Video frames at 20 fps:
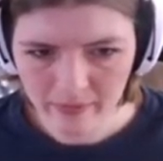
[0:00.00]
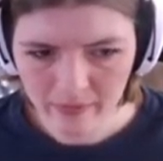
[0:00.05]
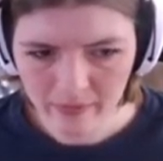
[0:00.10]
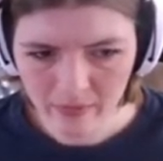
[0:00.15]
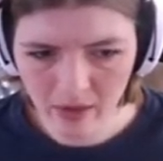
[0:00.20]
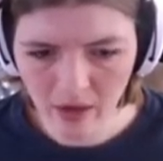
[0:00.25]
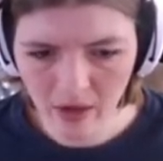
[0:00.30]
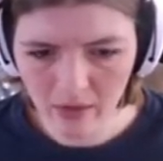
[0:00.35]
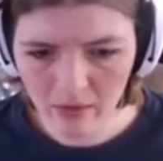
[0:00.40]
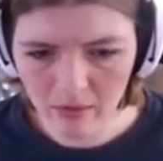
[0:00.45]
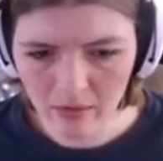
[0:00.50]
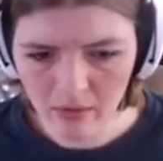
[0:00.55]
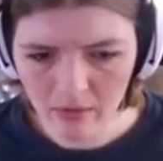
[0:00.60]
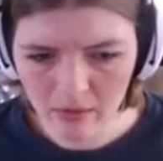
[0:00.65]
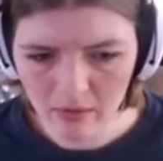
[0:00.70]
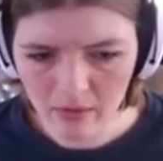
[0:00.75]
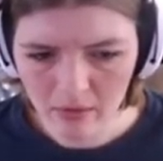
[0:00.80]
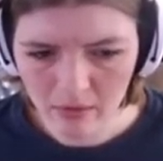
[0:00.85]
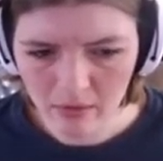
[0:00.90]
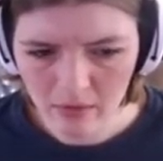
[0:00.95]
No.
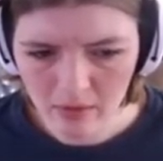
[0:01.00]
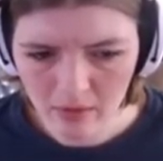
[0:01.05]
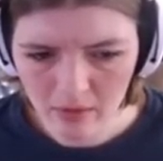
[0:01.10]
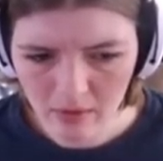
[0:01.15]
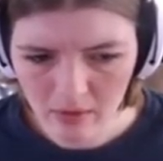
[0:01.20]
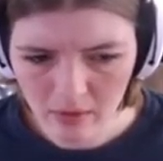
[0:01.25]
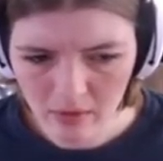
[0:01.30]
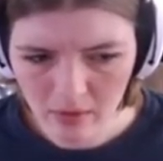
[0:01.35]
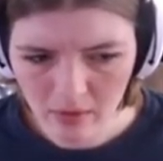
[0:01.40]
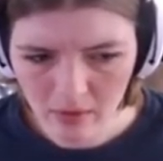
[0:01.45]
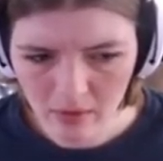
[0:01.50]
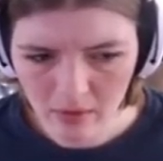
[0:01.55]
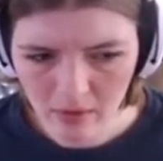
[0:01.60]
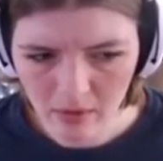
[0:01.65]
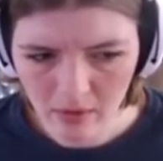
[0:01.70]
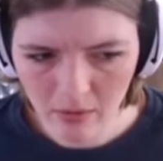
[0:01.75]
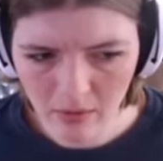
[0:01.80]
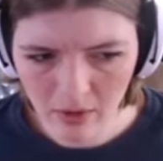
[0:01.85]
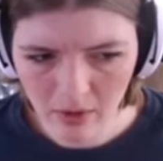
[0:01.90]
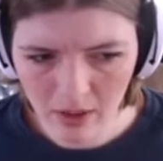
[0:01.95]

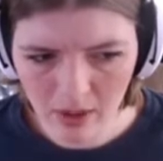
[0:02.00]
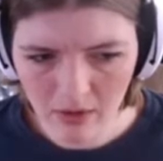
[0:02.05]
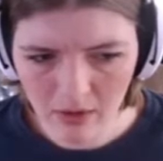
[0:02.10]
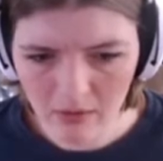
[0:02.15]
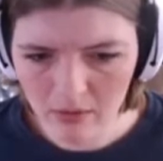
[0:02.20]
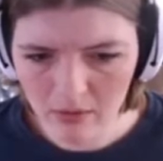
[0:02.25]
What do you...